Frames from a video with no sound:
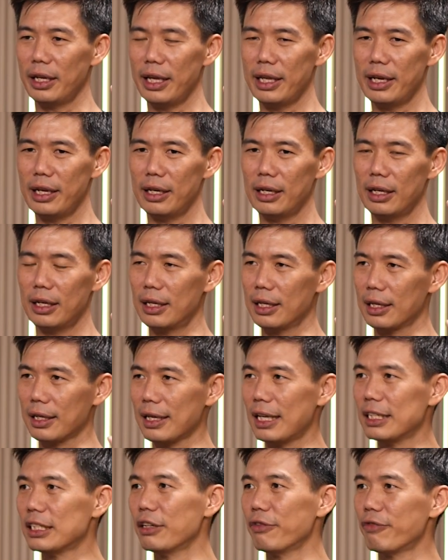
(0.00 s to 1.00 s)
in
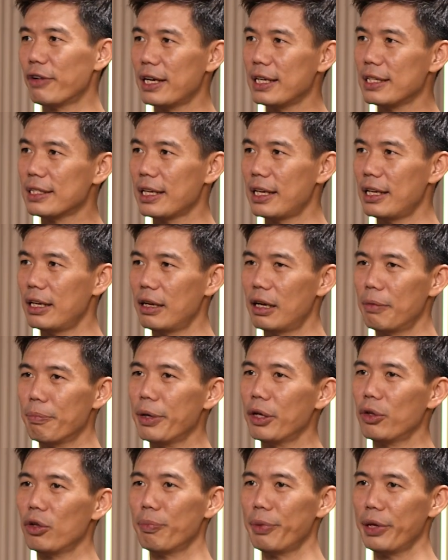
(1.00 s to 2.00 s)
classifieds and
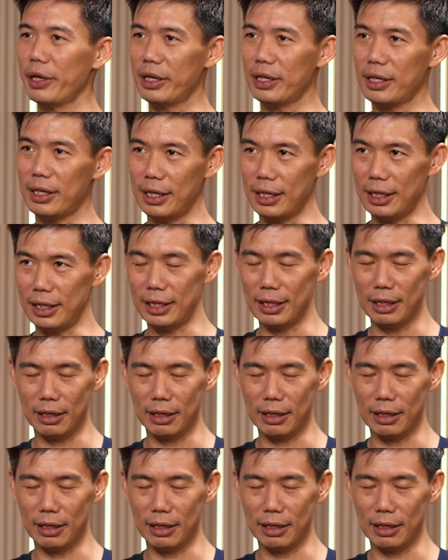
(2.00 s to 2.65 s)
peer-to-peer